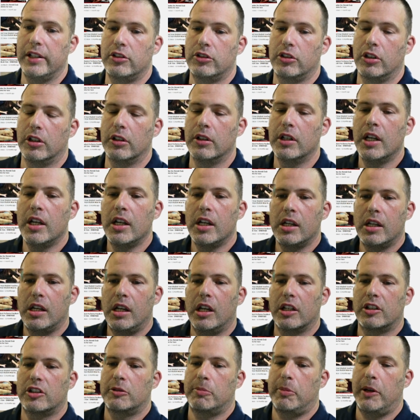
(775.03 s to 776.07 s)
So
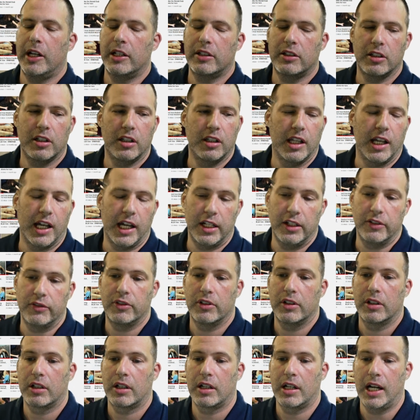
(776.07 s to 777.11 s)
expect a lot of
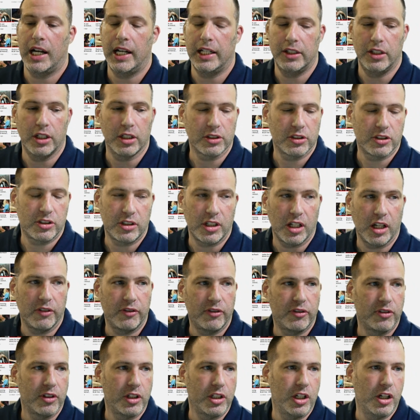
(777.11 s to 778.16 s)
conduct stuff,
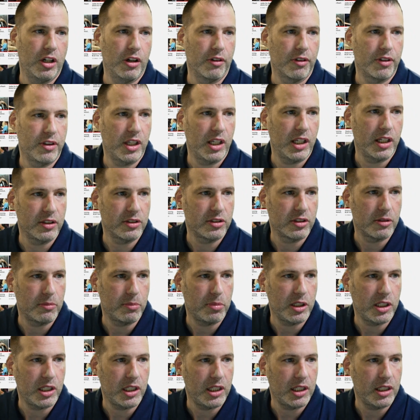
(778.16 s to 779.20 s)
things to
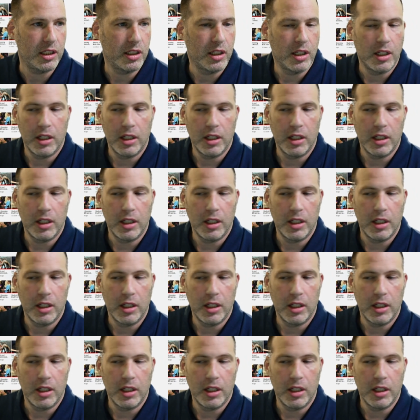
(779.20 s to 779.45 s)
be